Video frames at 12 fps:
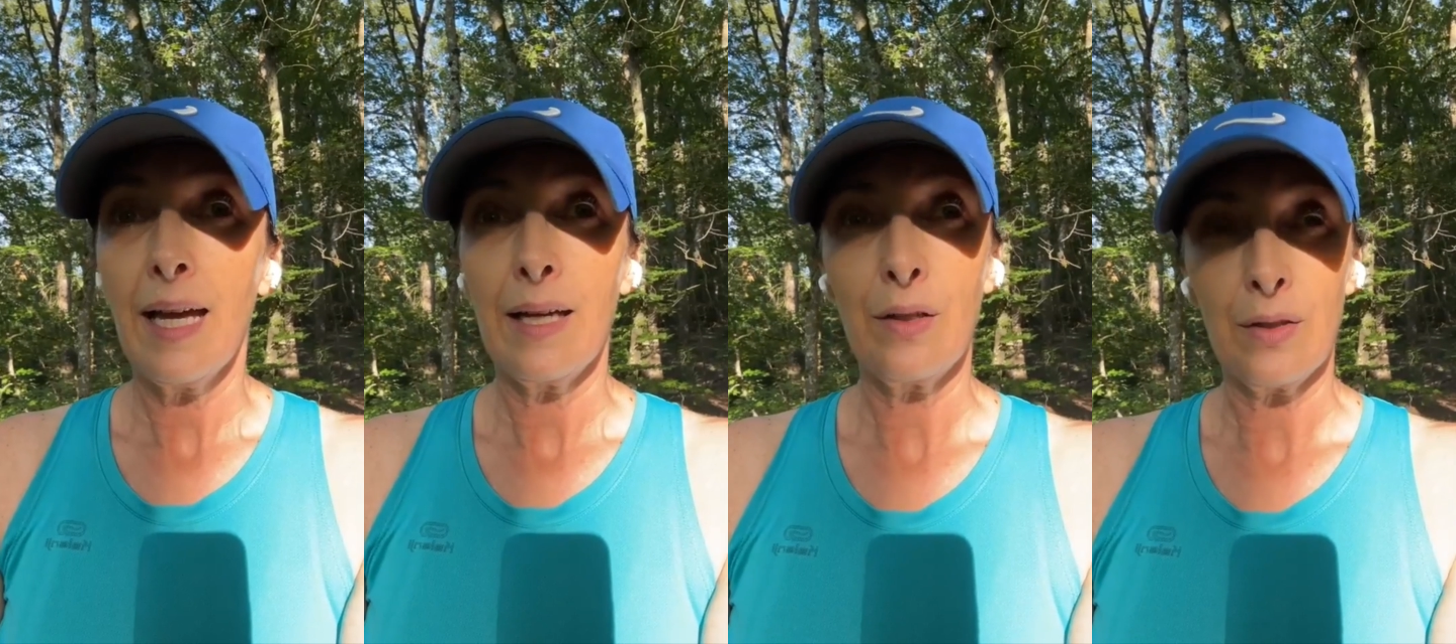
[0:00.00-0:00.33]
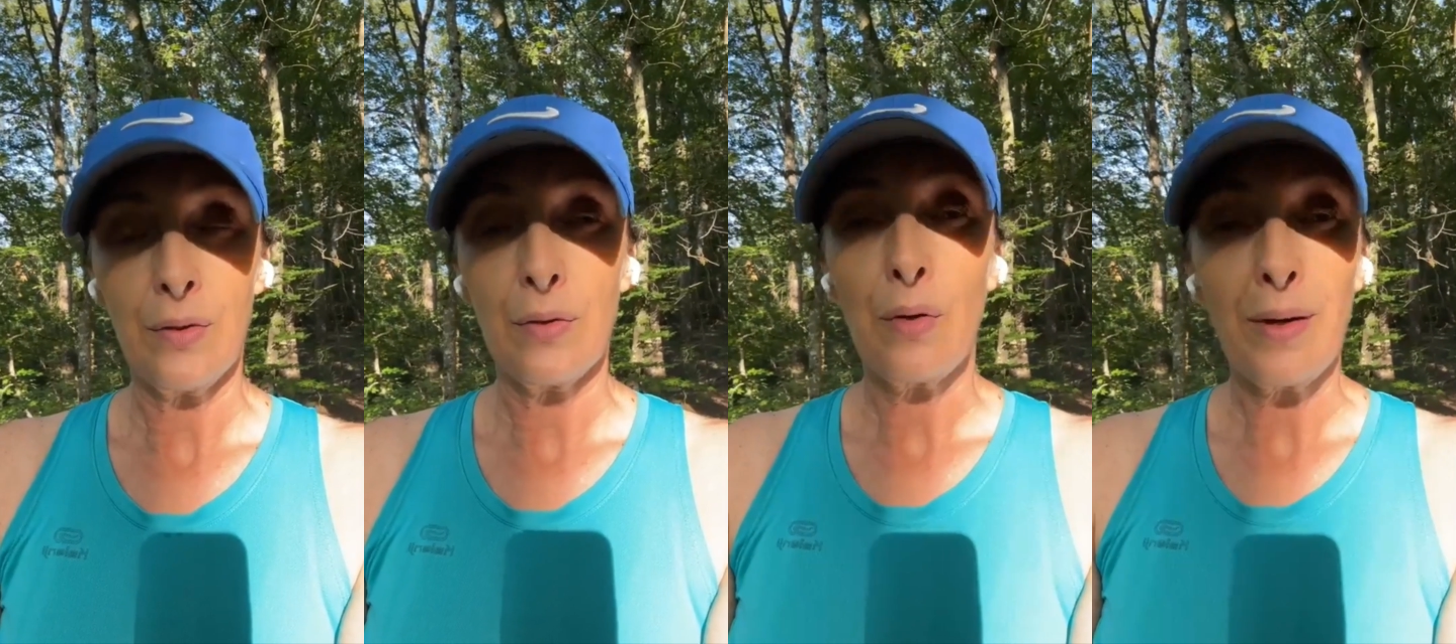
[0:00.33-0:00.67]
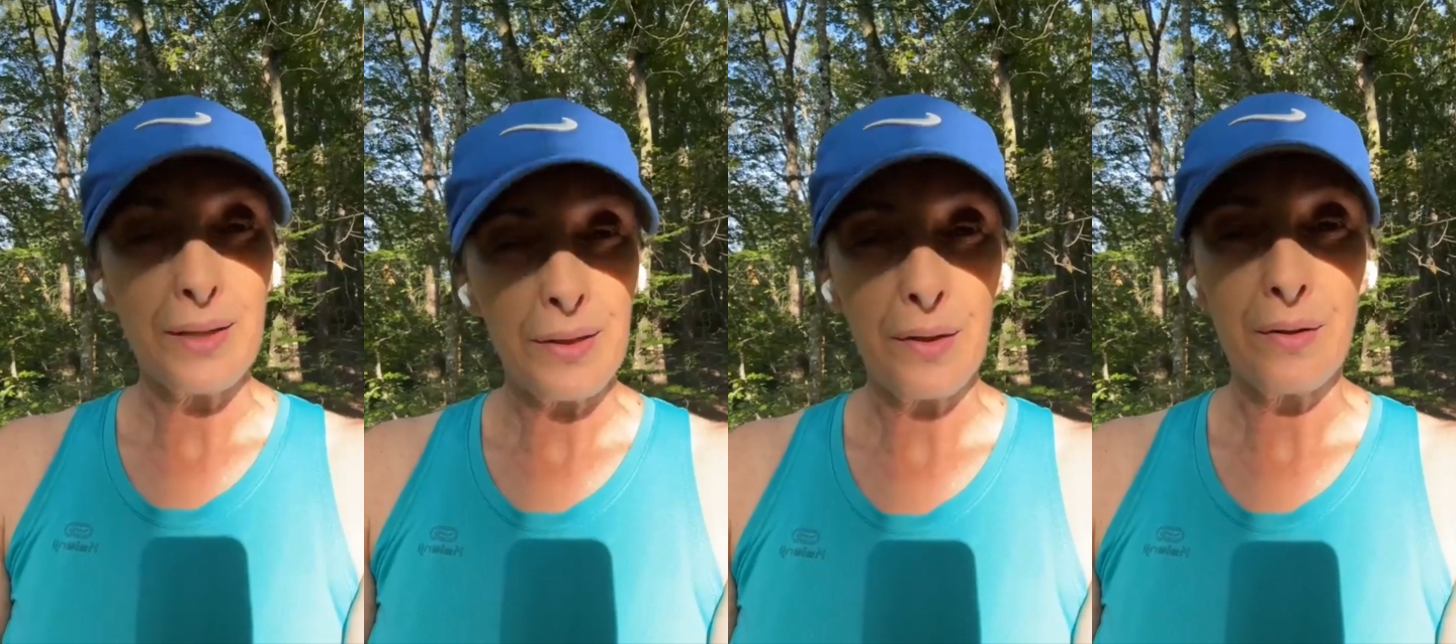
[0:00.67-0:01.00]
It also
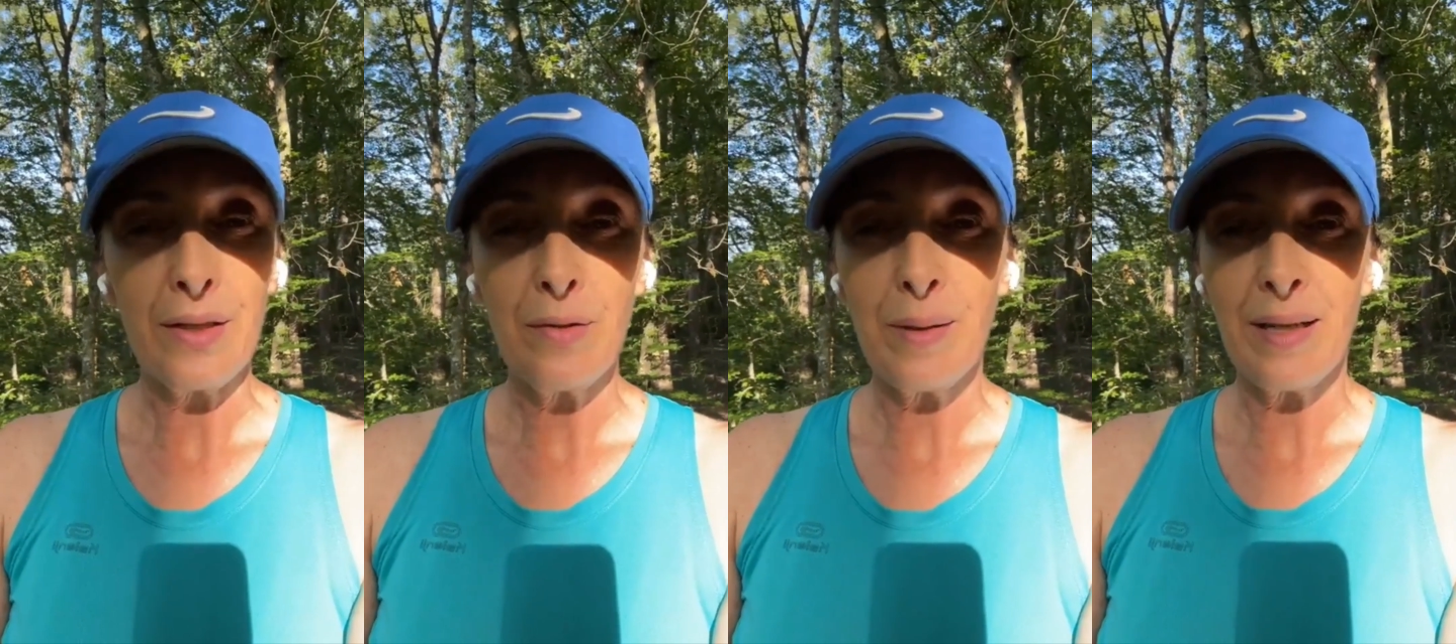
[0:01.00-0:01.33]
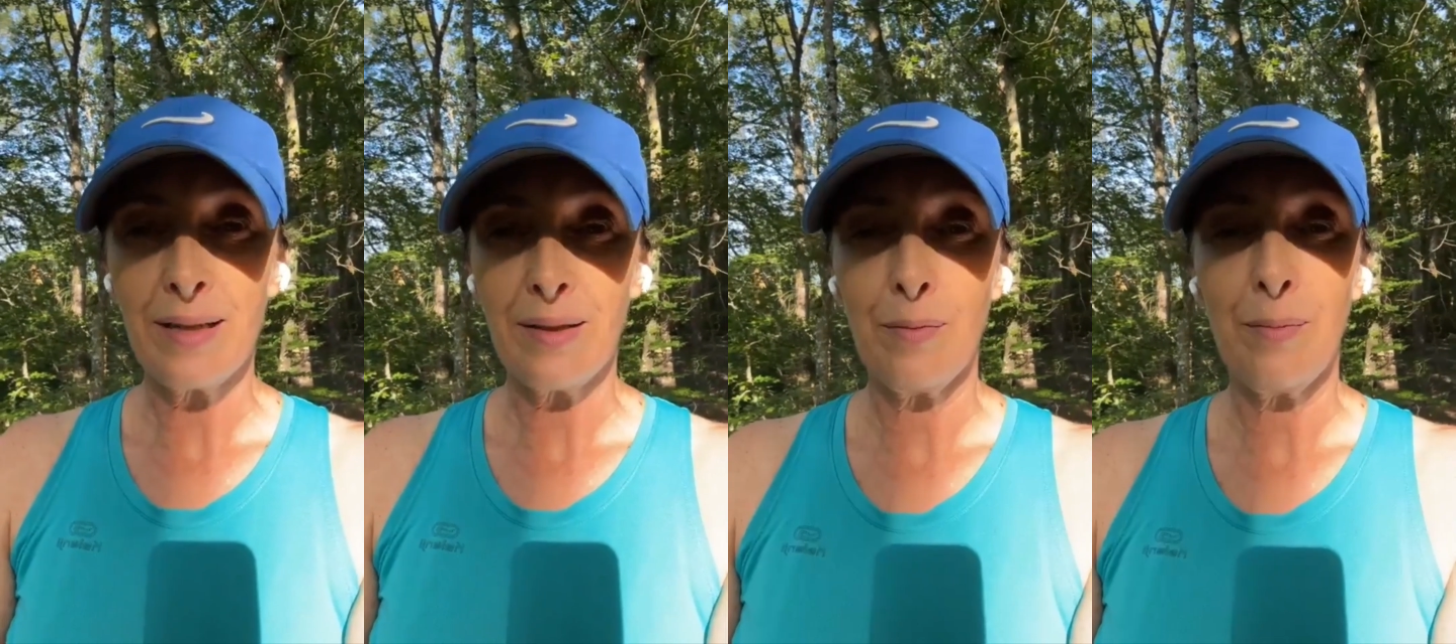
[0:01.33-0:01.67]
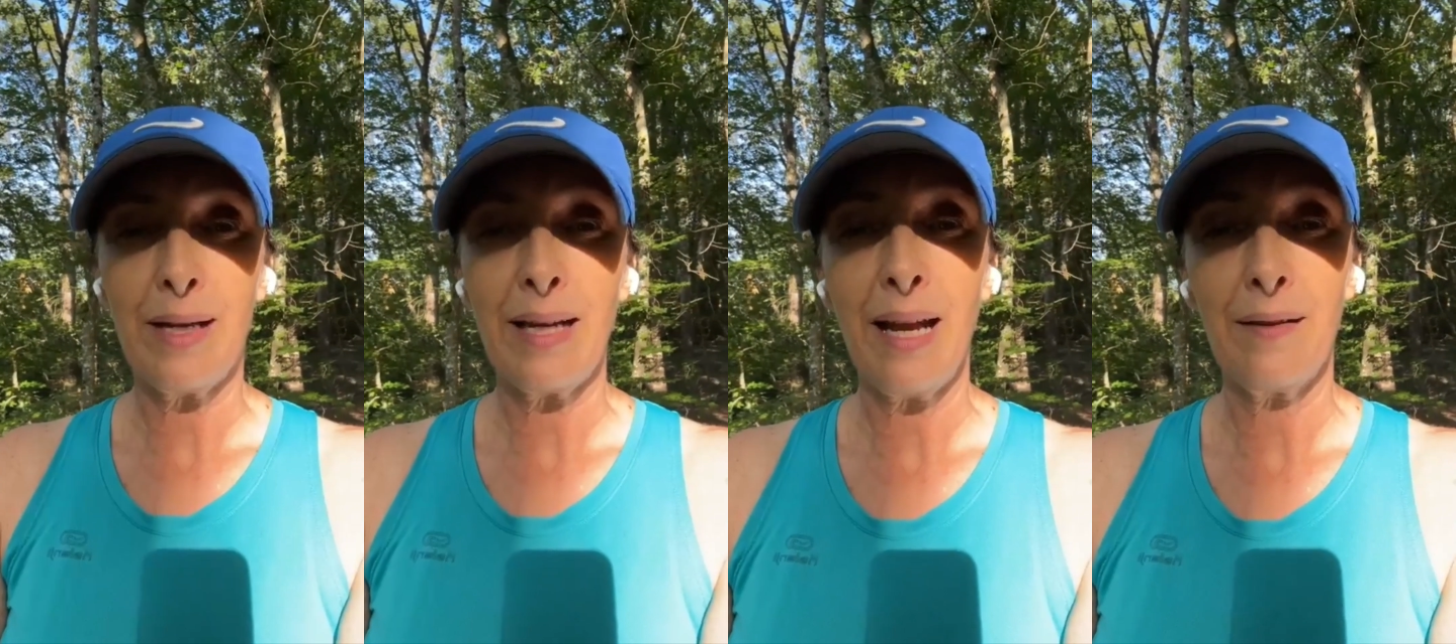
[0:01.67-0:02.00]
requires courage because you
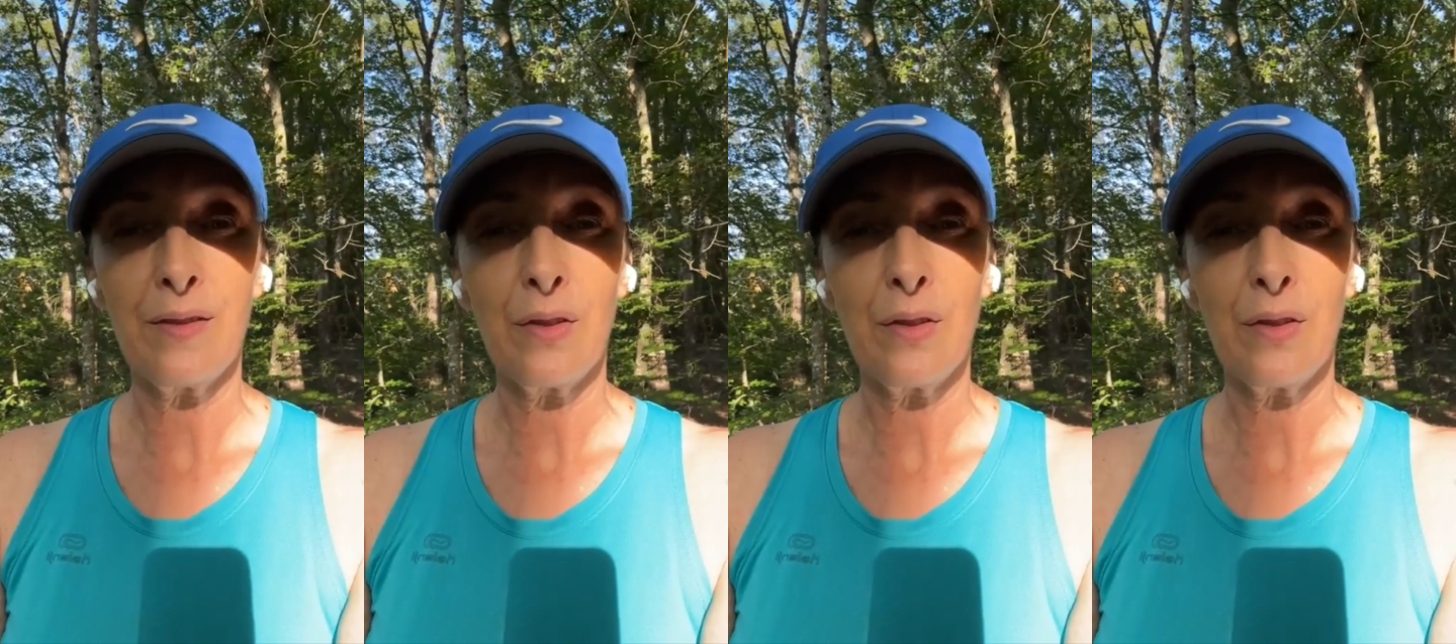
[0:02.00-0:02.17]
might have